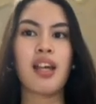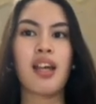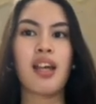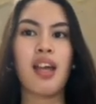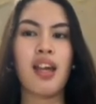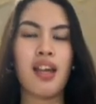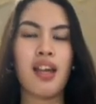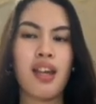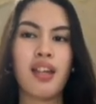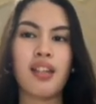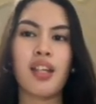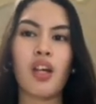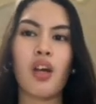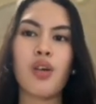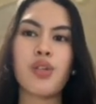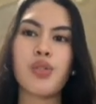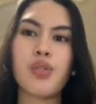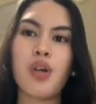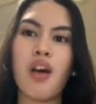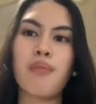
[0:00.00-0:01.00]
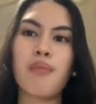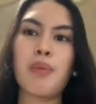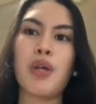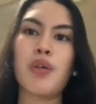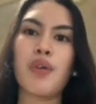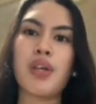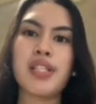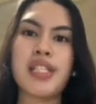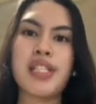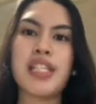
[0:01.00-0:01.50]
And I also have my
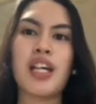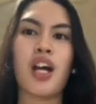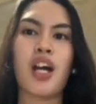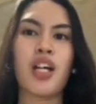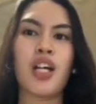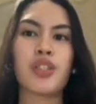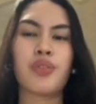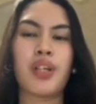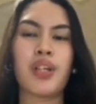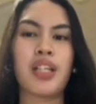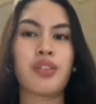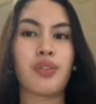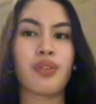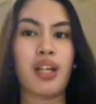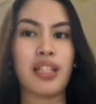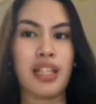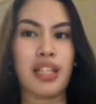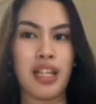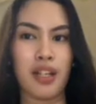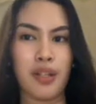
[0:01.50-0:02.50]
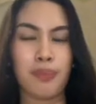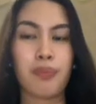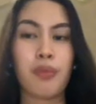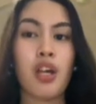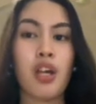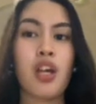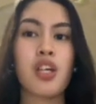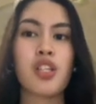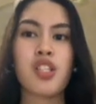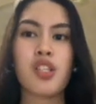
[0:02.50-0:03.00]
resting heart rate right here.
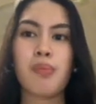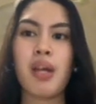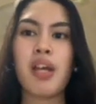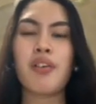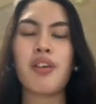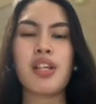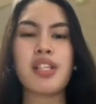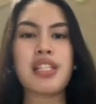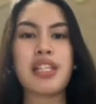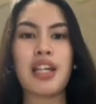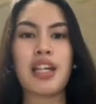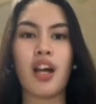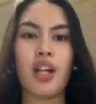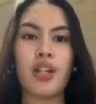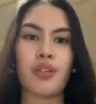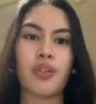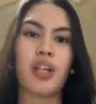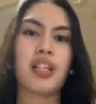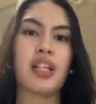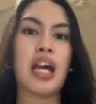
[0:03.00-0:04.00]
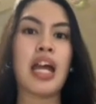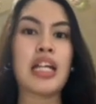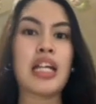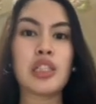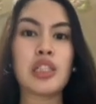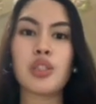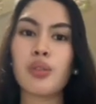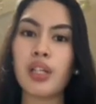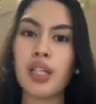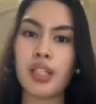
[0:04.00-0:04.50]
So my resting heart rate, I
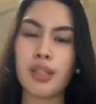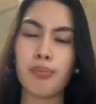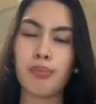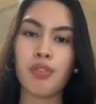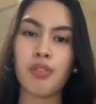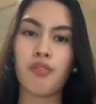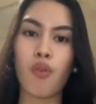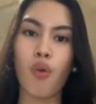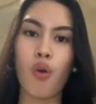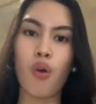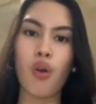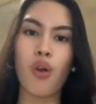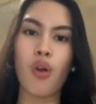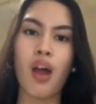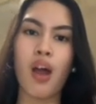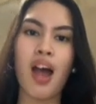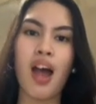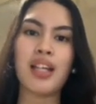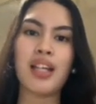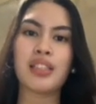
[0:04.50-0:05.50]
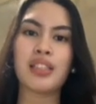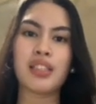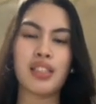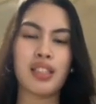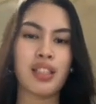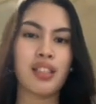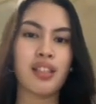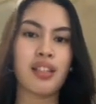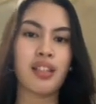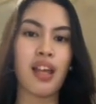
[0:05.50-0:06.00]
took it before I
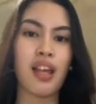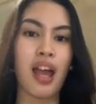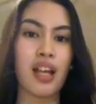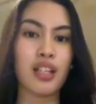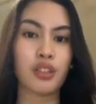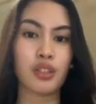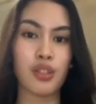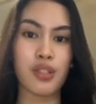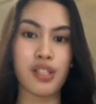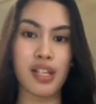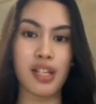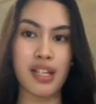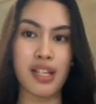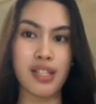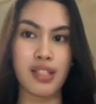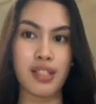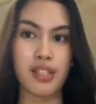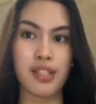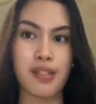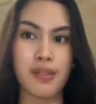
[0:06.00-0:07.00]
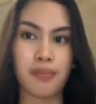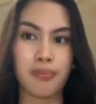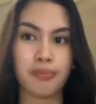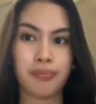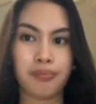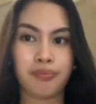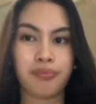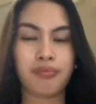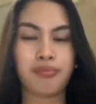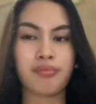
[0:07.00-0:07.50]
did the exercises.
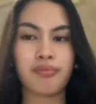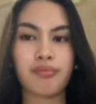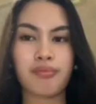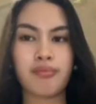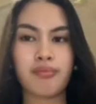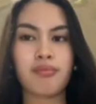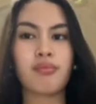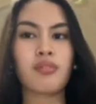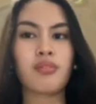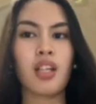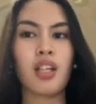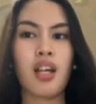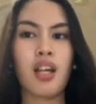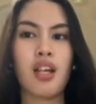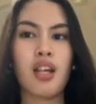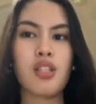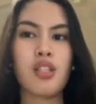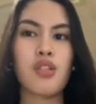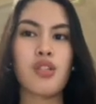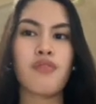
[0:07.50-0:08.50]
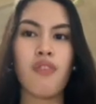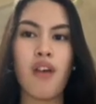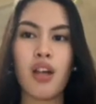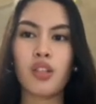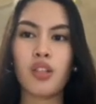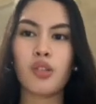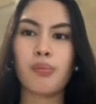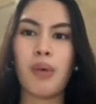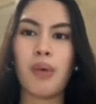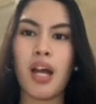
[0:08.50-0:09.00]
So
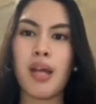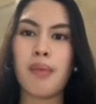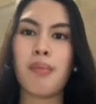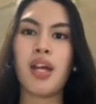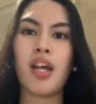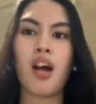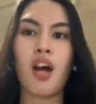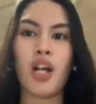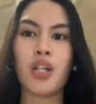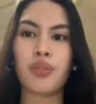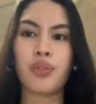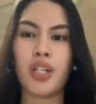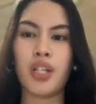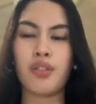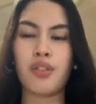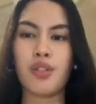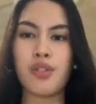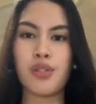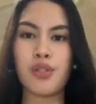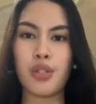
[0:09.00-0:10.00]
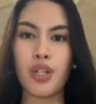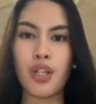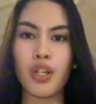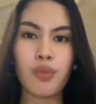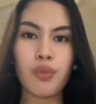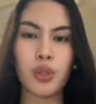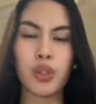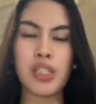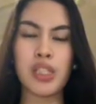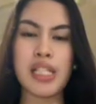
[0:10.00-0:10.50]
followed by my heart rate
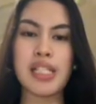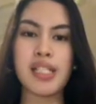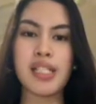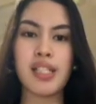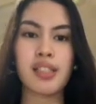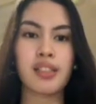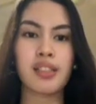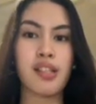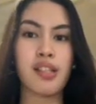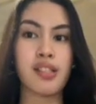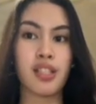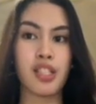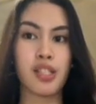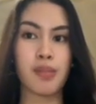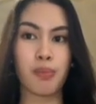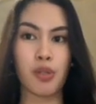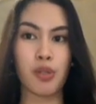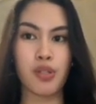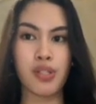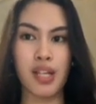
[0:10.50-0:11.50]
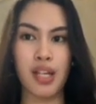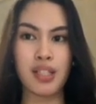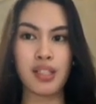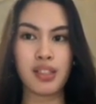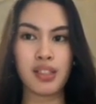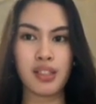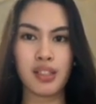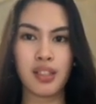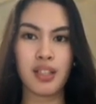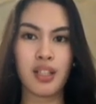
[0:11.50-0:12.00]
reserve, which is 6 to
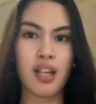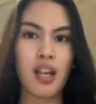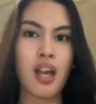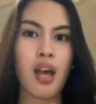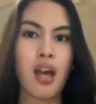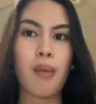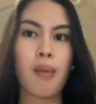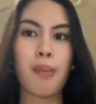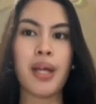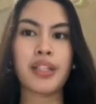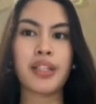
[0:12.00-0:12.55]
6%. My